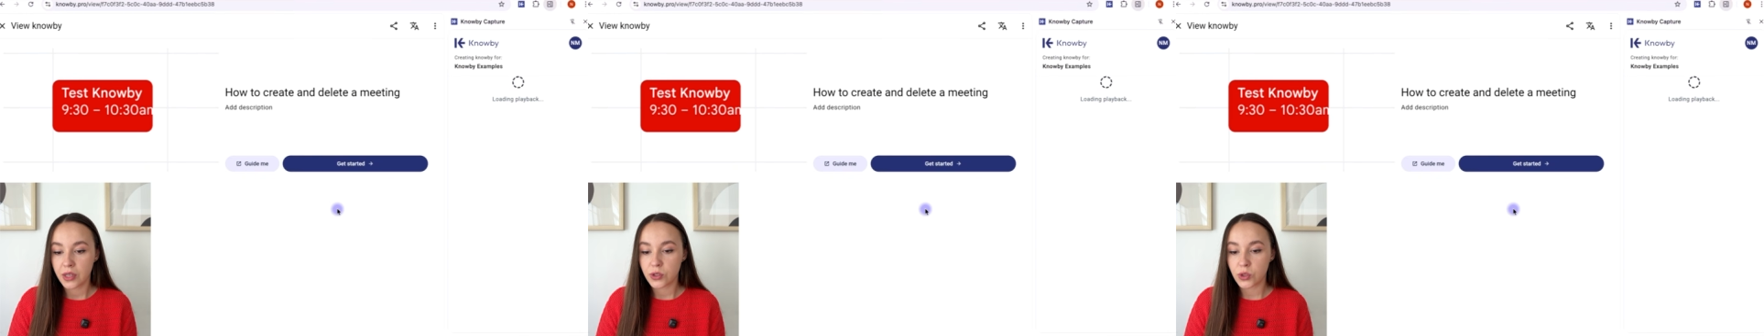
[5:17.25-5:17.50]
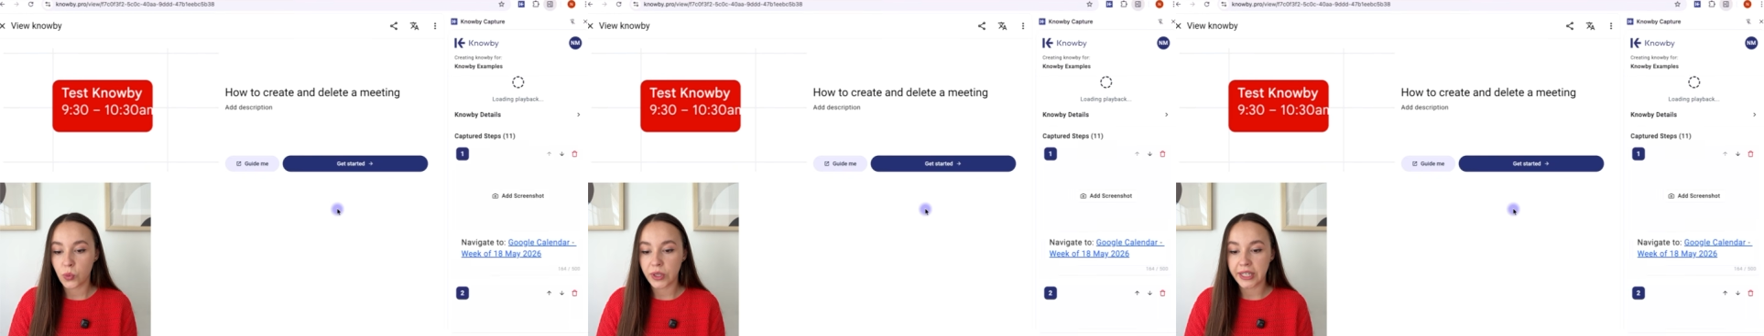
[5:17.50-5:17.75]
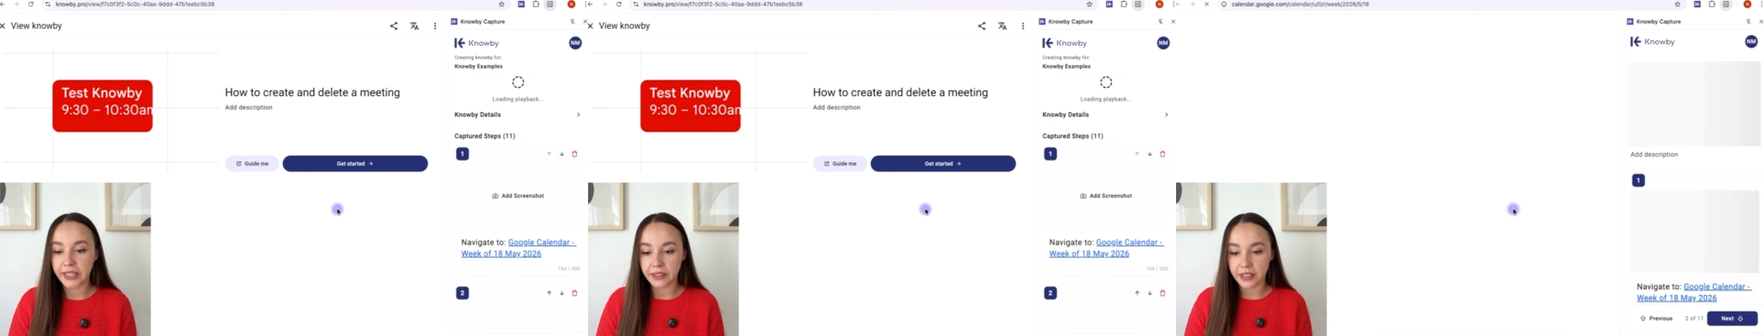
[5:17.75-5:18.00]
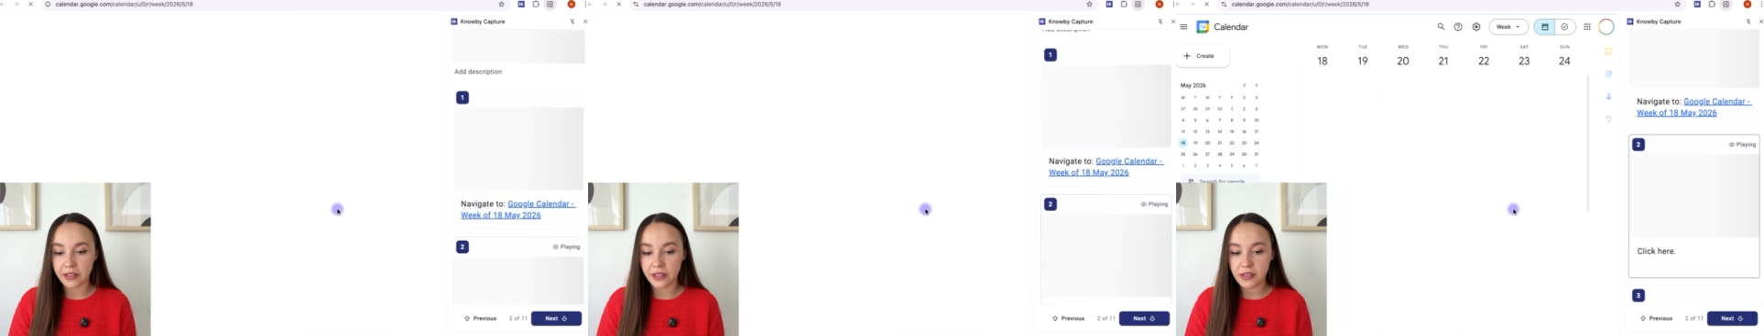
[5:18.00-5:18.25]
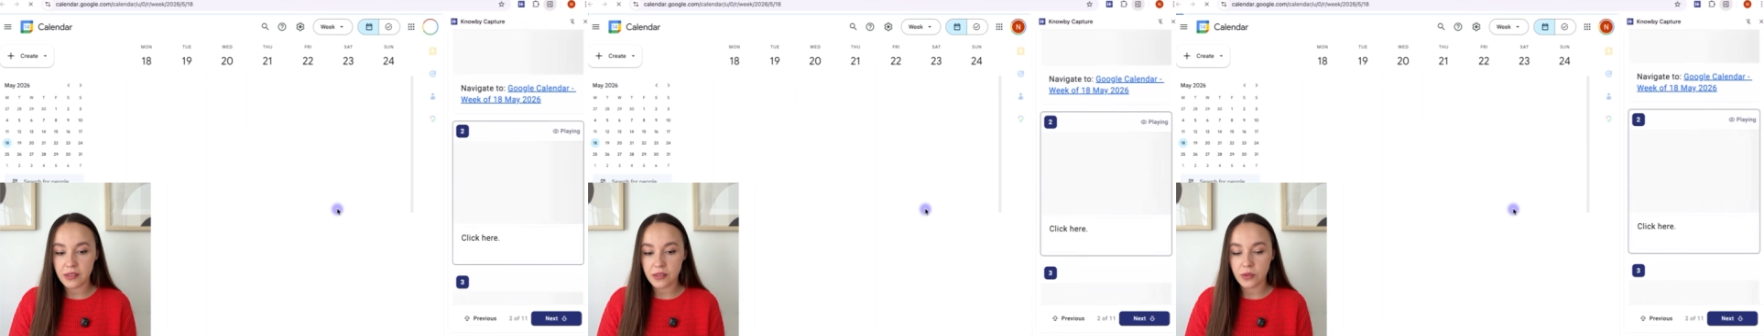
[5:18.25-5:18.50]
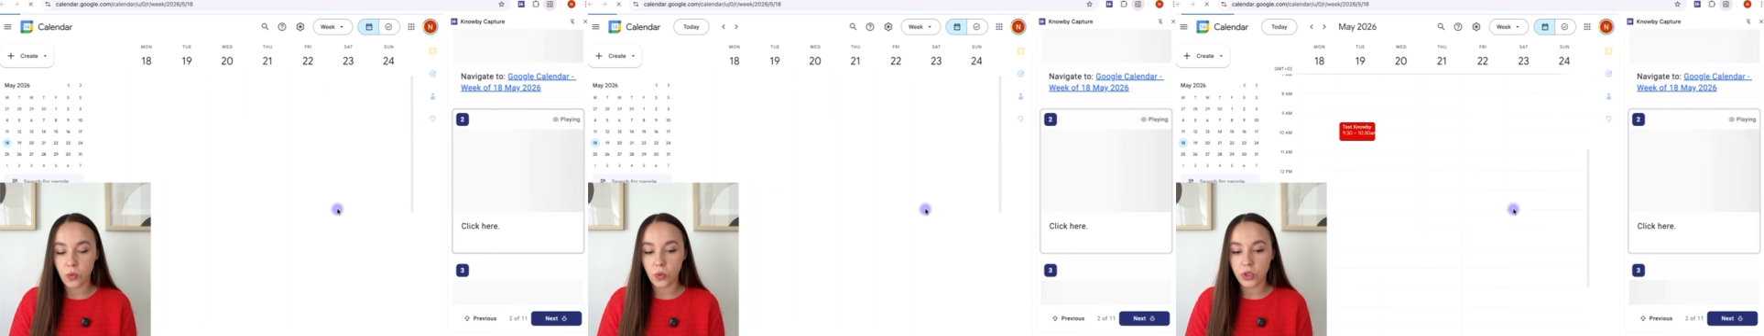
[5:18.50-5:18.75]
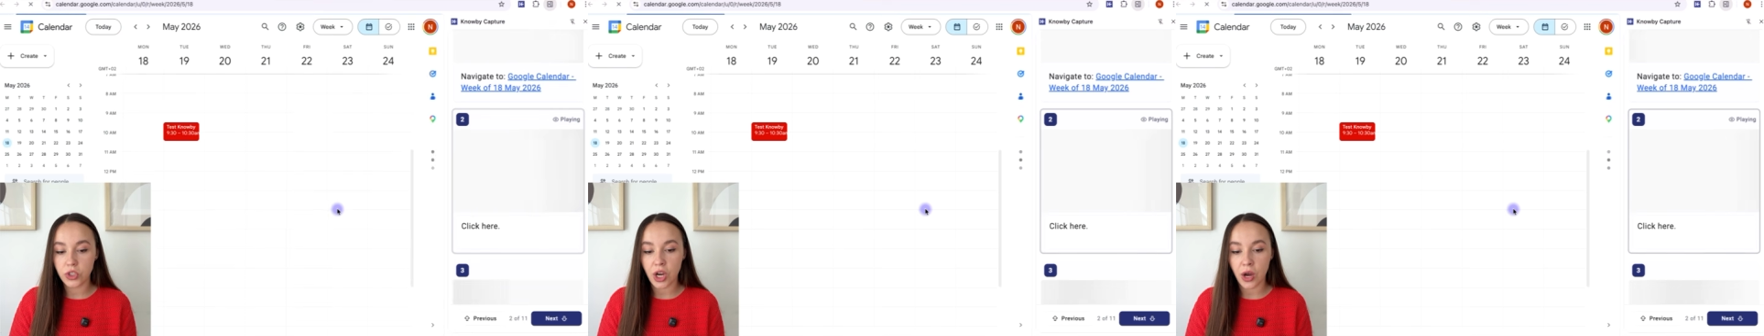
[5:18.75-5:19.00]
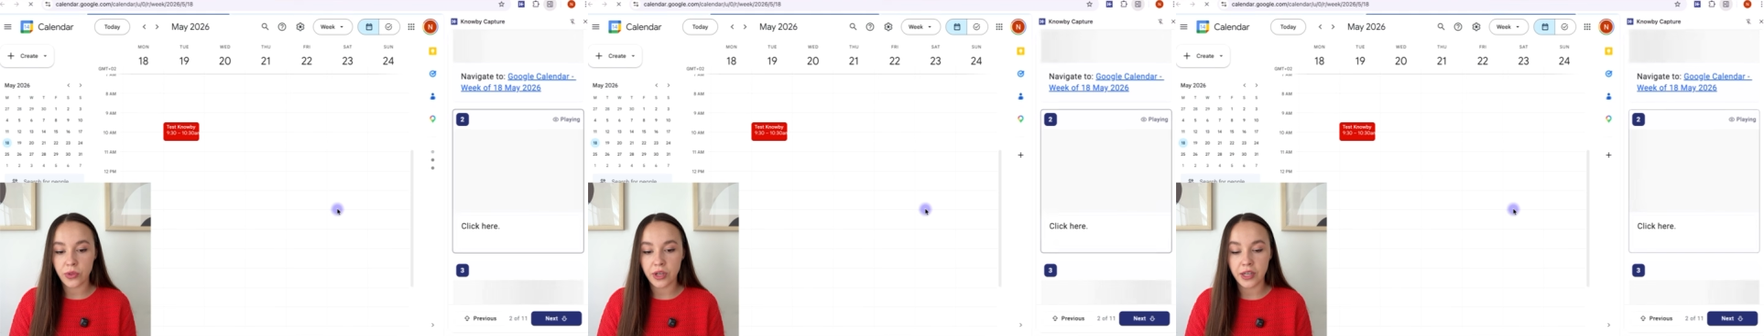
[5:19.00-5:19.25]
So when I click this, watch
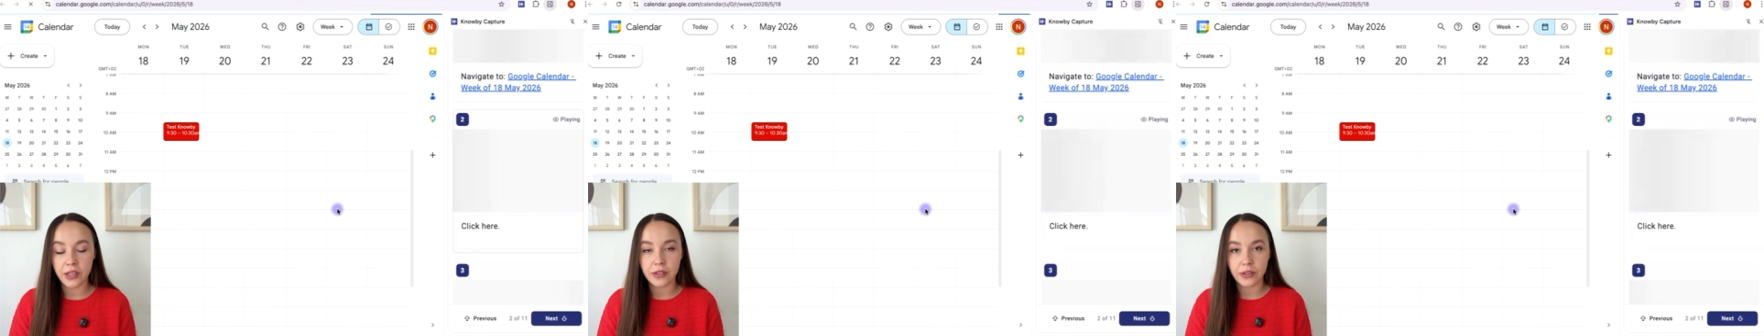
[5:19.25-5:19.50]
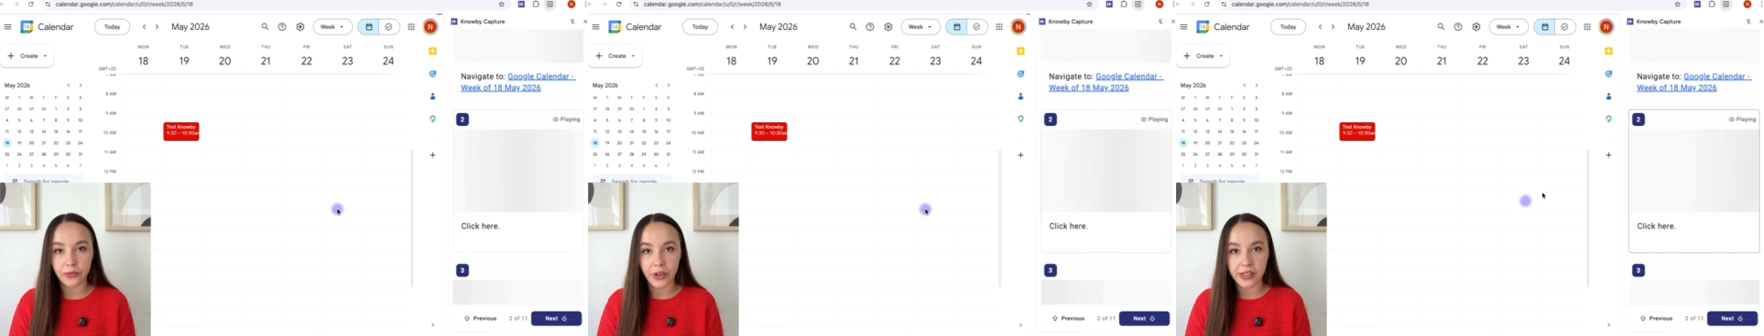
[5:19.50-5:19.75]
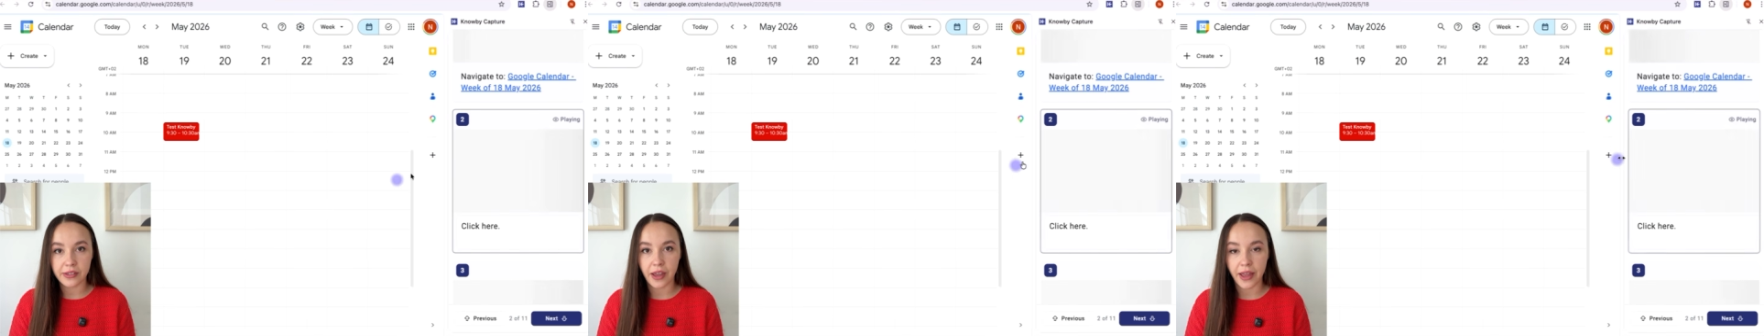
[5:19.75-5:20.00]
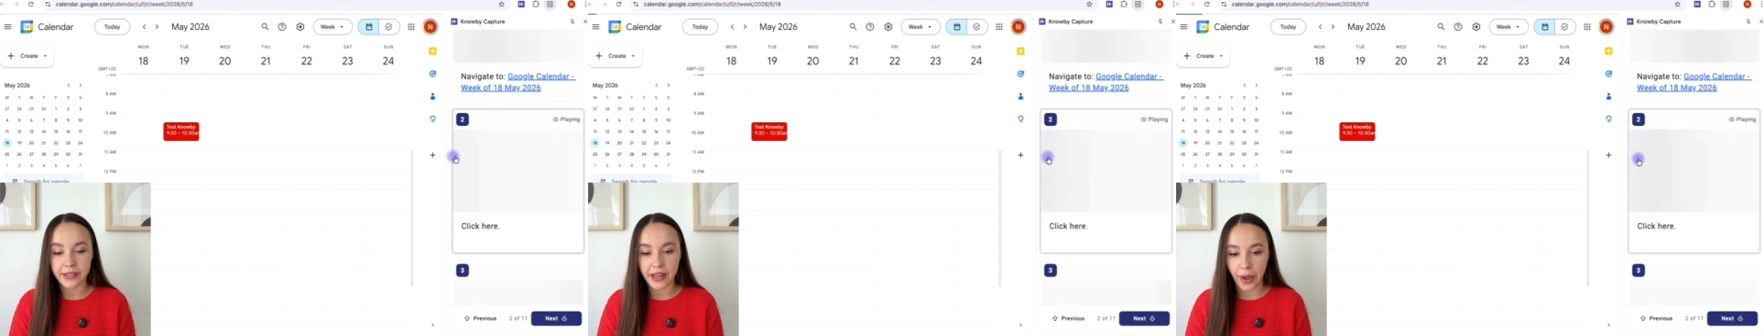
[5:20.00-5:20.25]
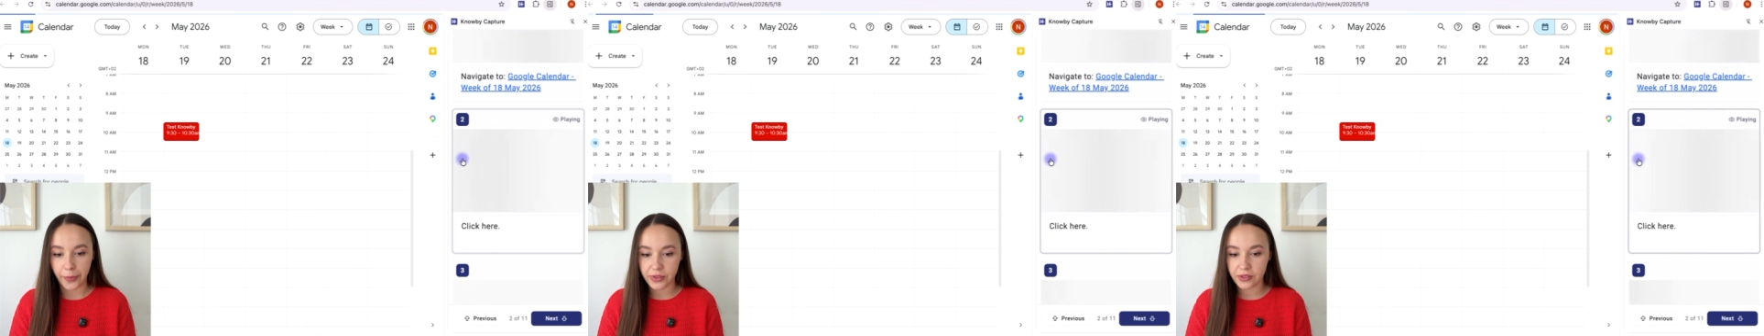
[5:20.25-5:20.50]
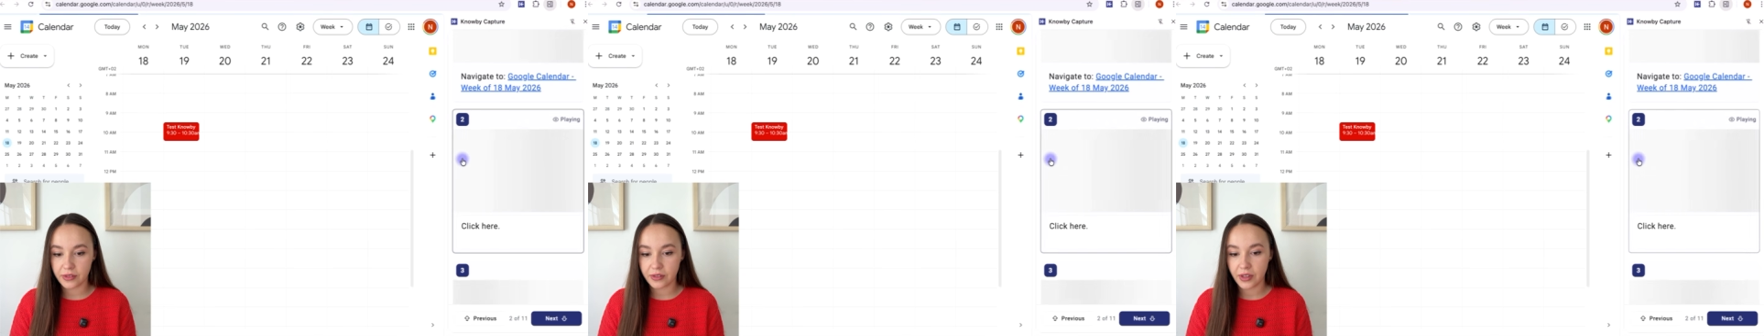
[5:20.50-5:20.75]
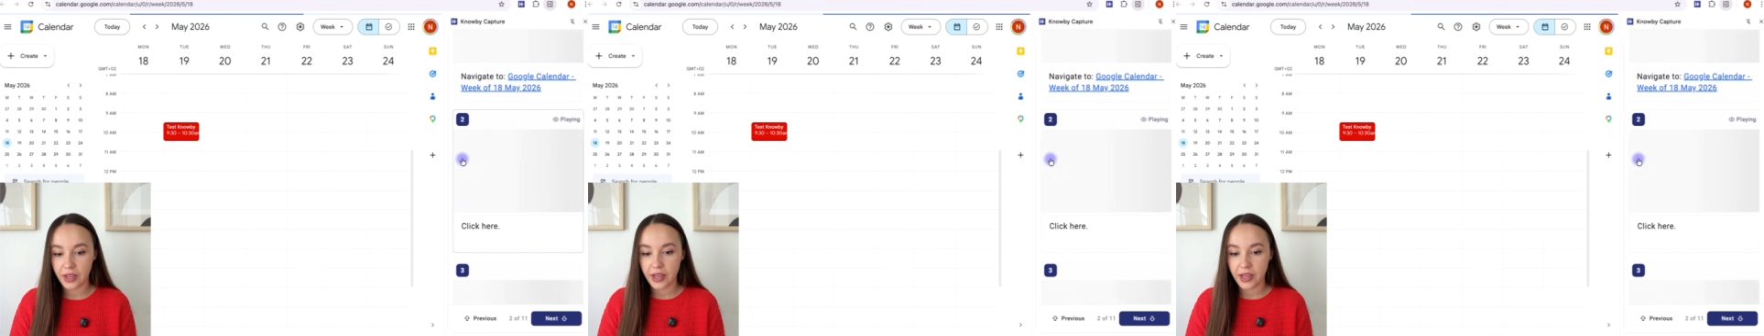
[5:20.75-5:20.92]
how the interface adapts.